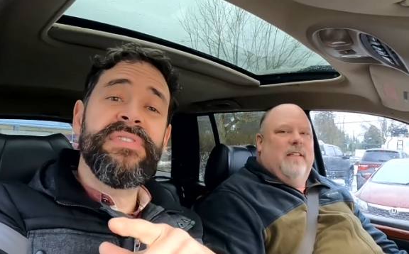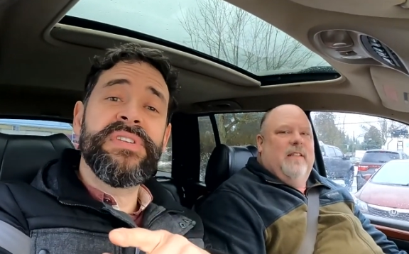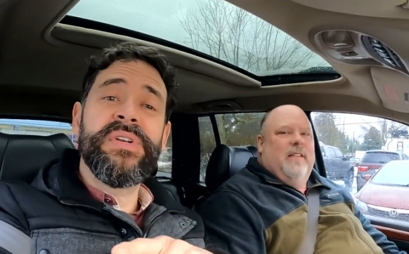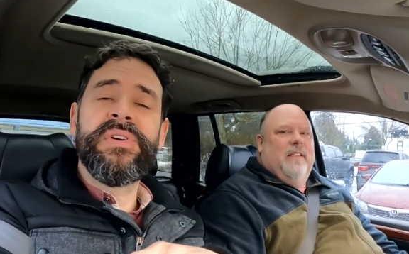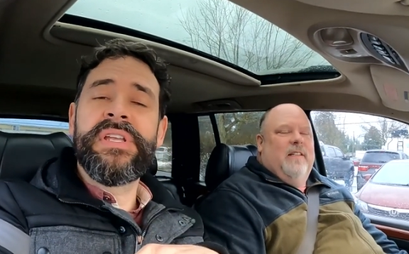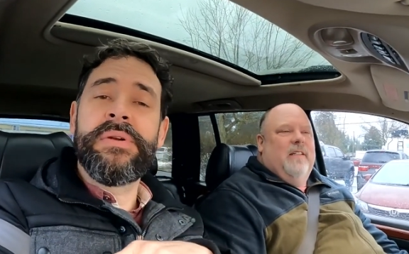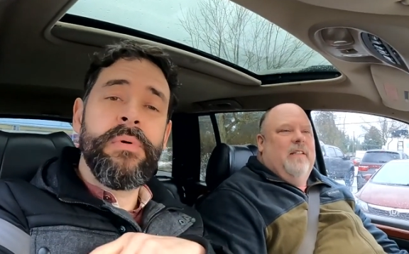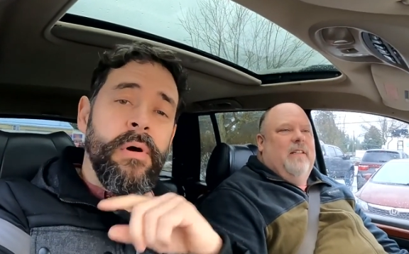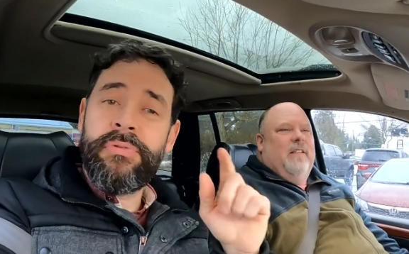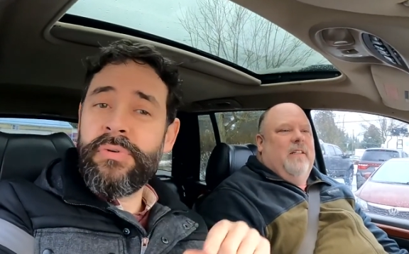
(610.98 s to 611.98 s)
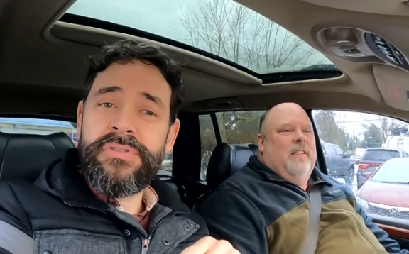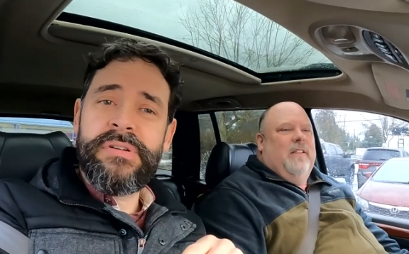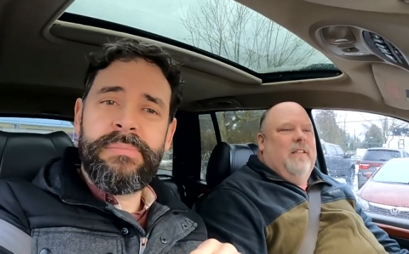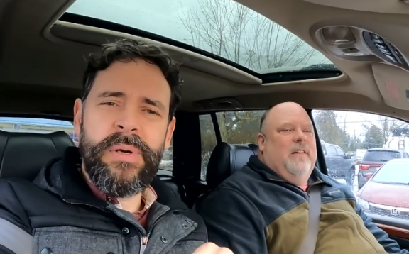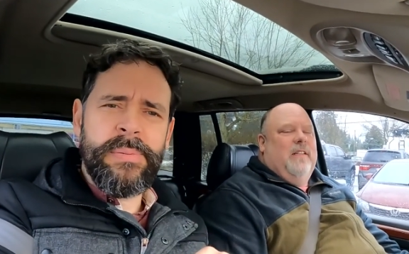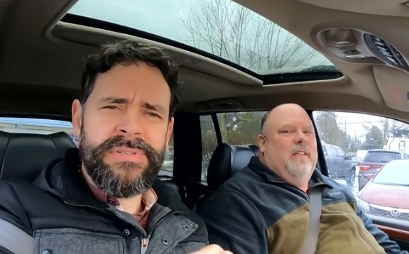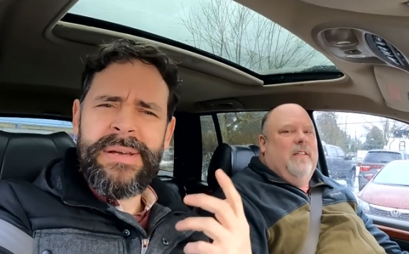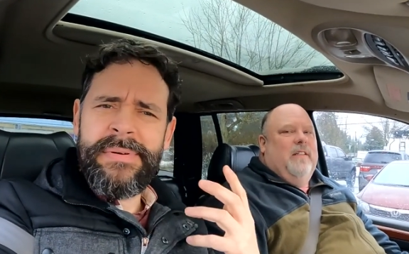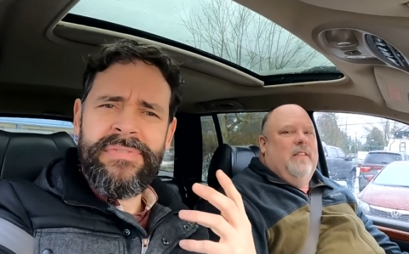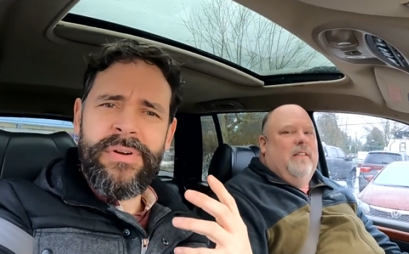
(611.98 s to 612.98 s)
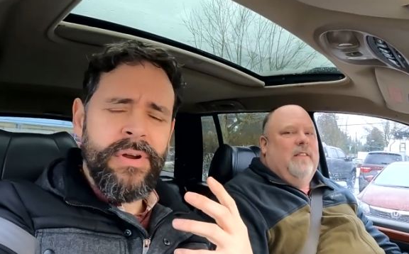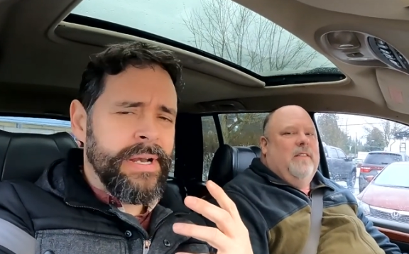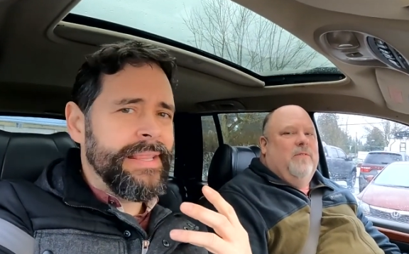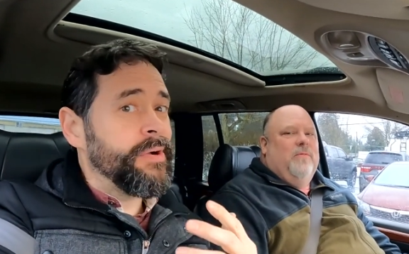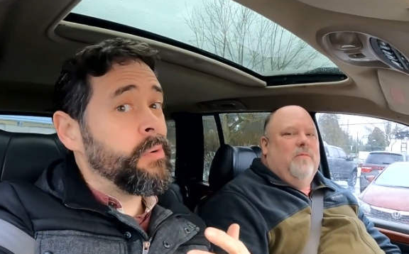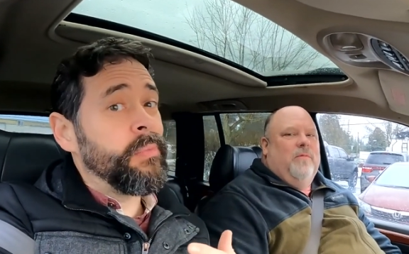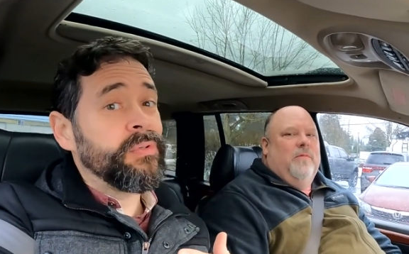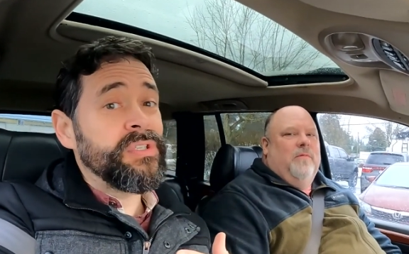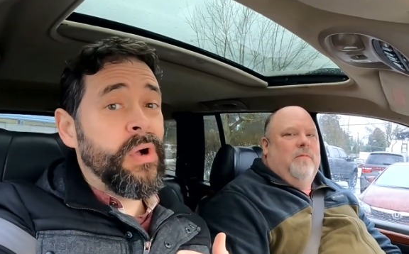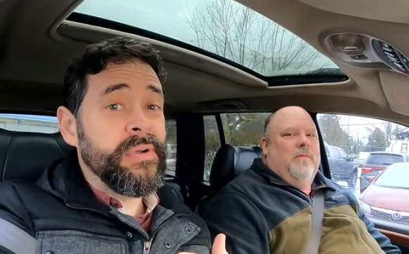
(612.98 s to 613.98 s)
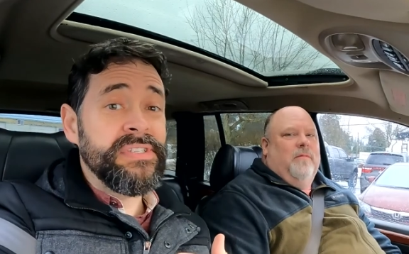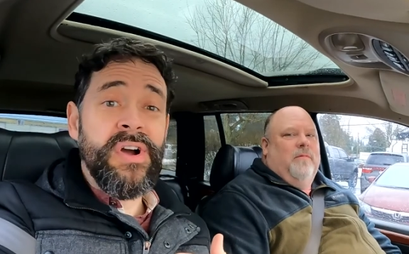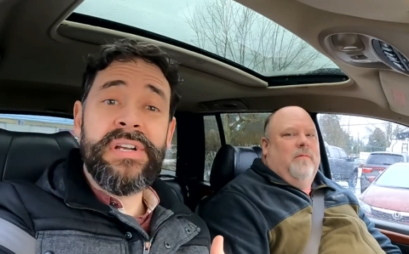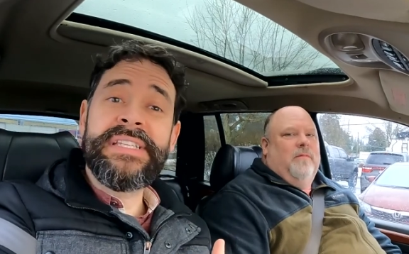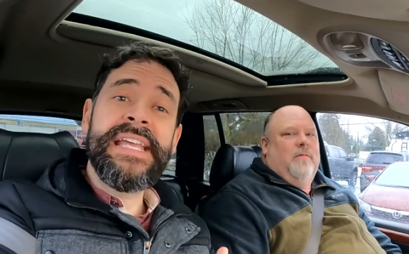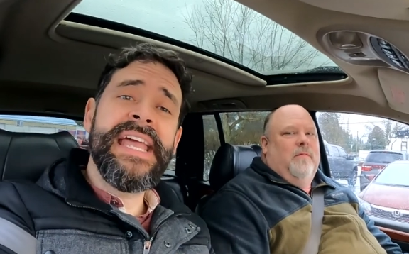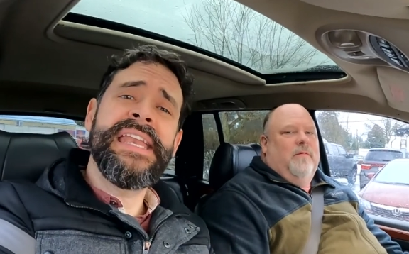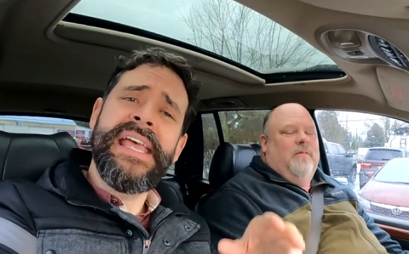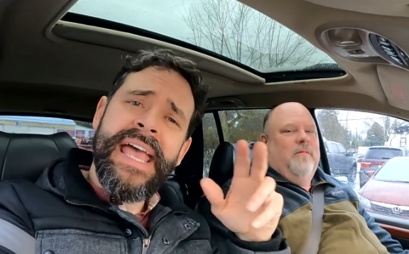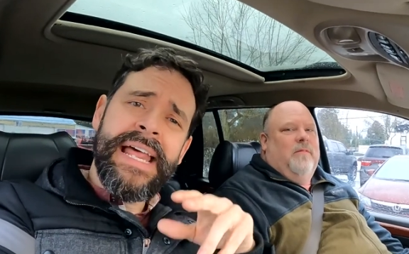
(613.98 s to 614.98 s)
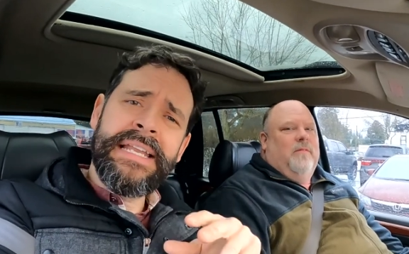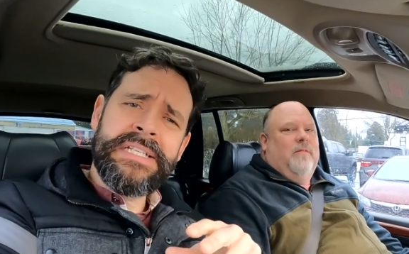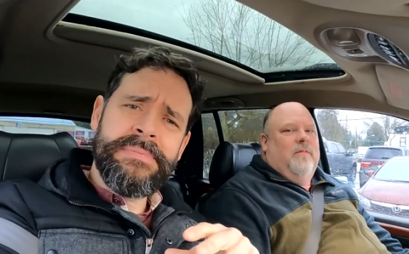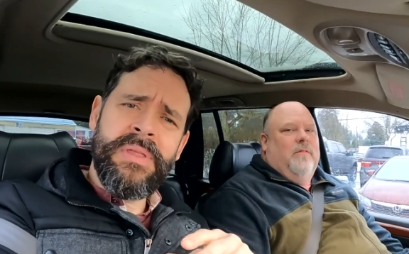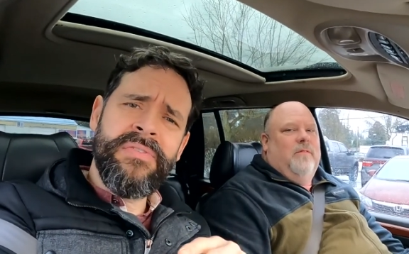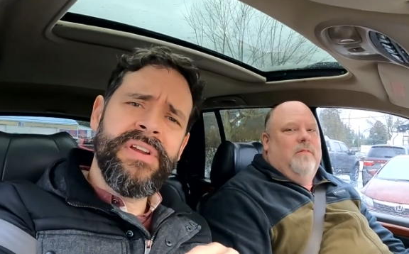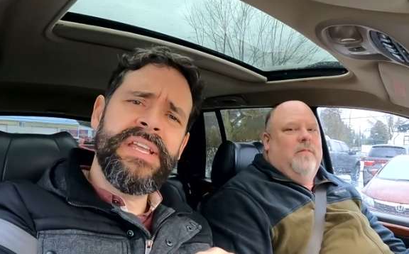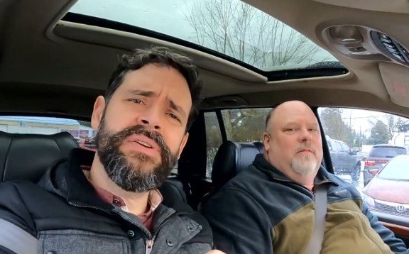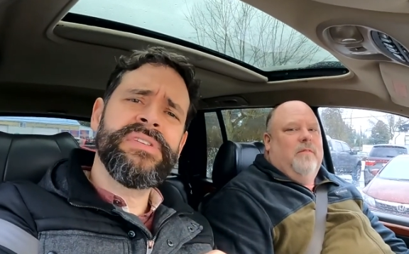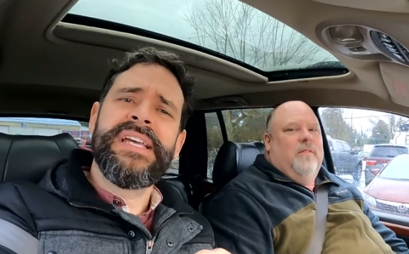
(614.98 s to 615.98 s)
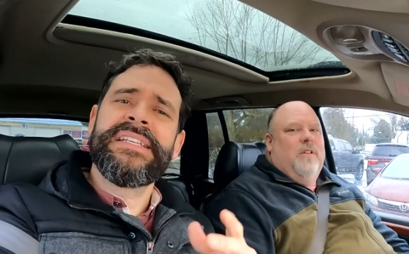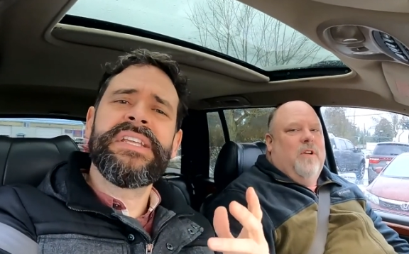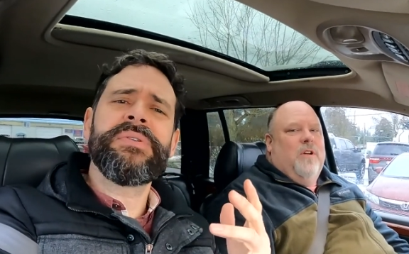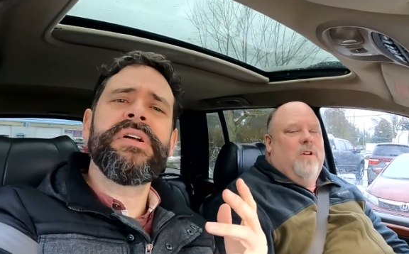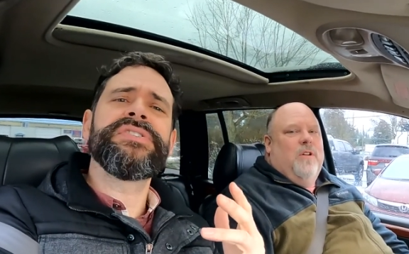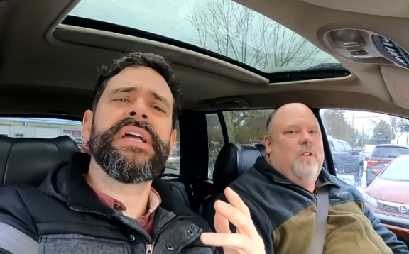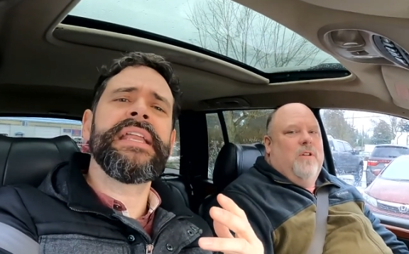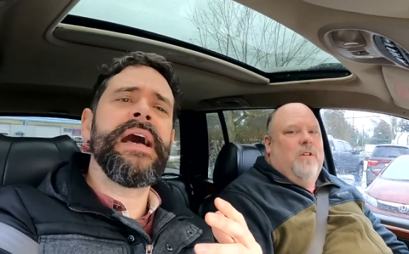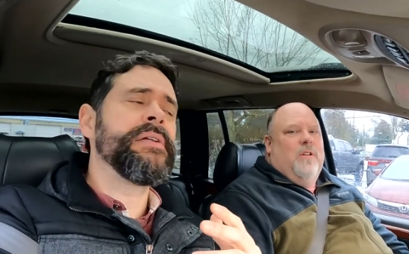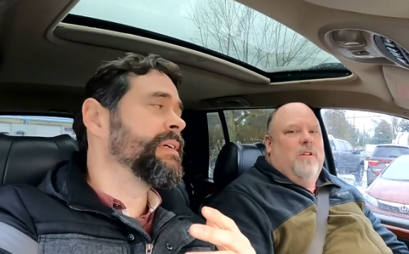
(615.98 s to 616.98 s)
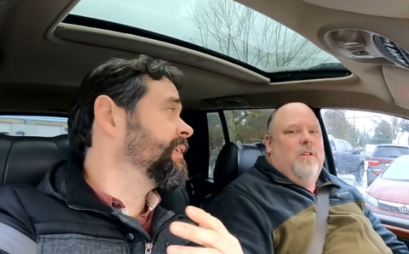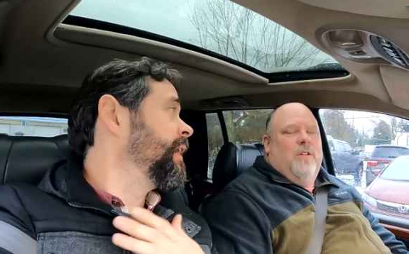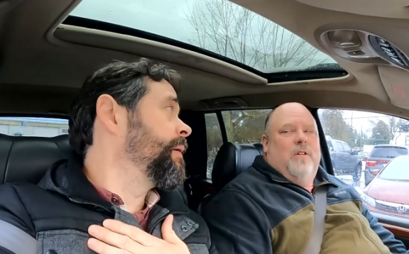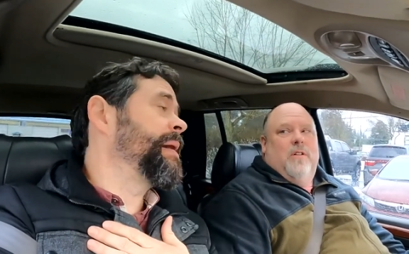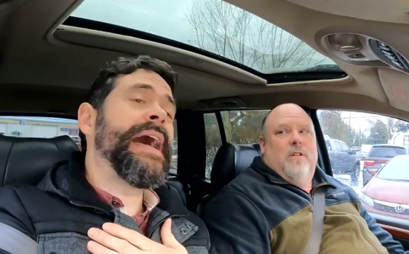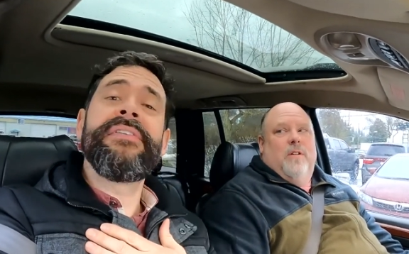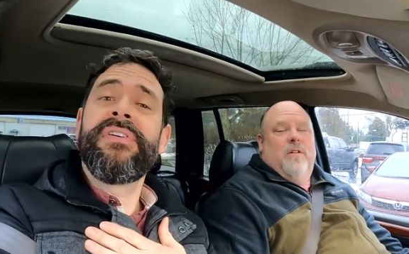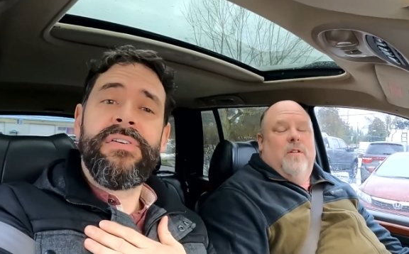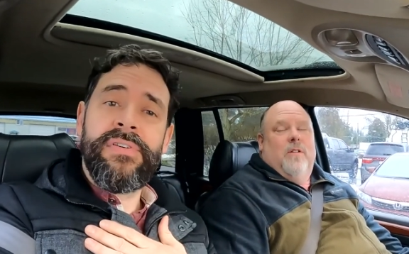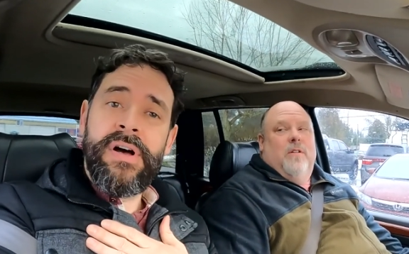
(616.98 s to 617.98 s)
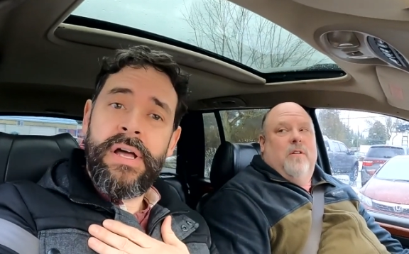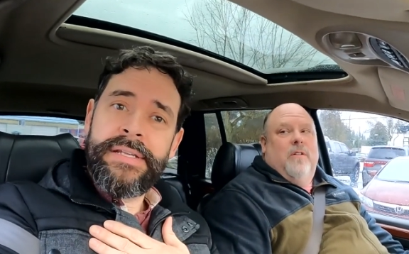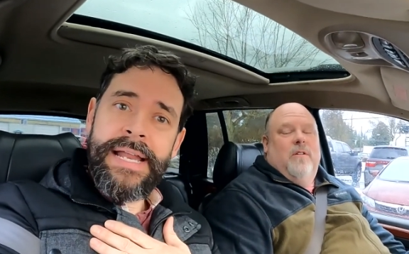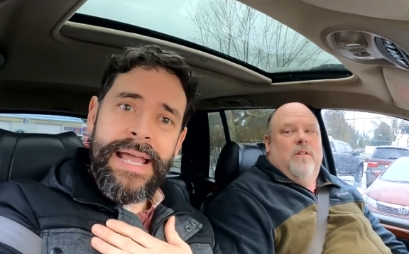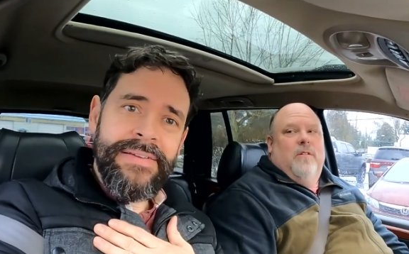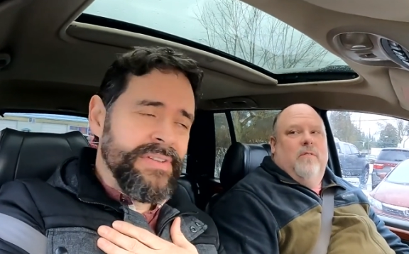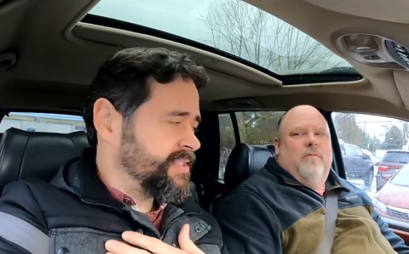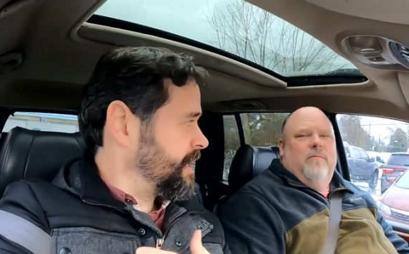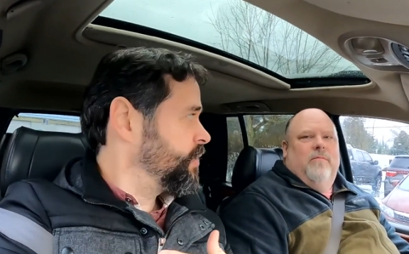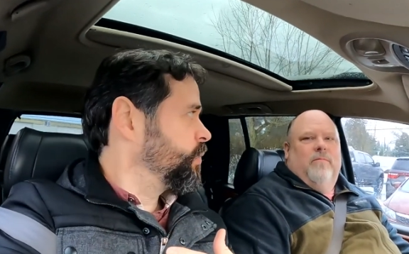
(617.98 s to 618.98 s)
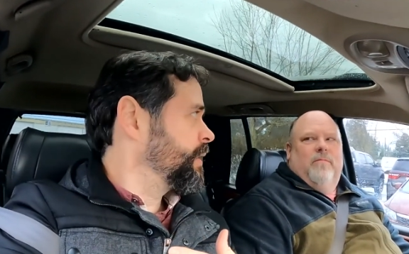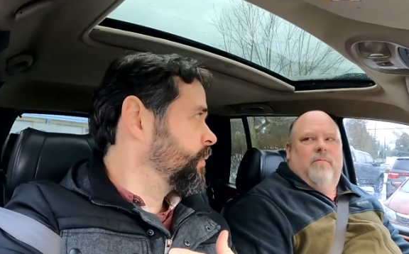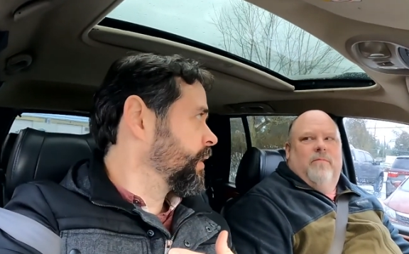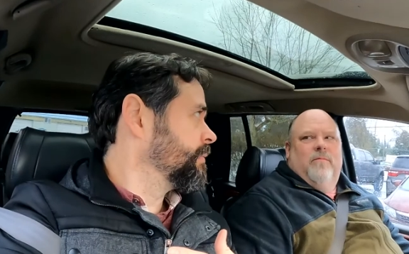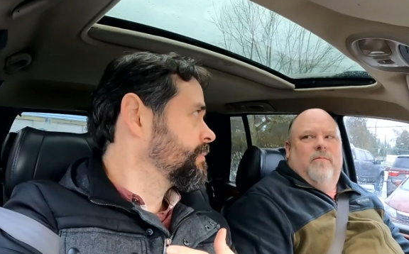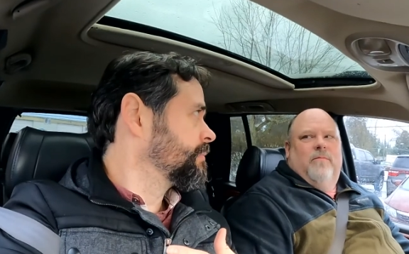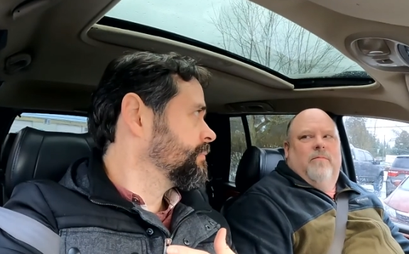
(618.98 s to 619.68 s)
Speaker 1: for tuning in. We'll throw some bloopers up if there are any. There almost always are at the end. And link some other videos. Stick around, check it out. On behalf of... Did I even say who we were?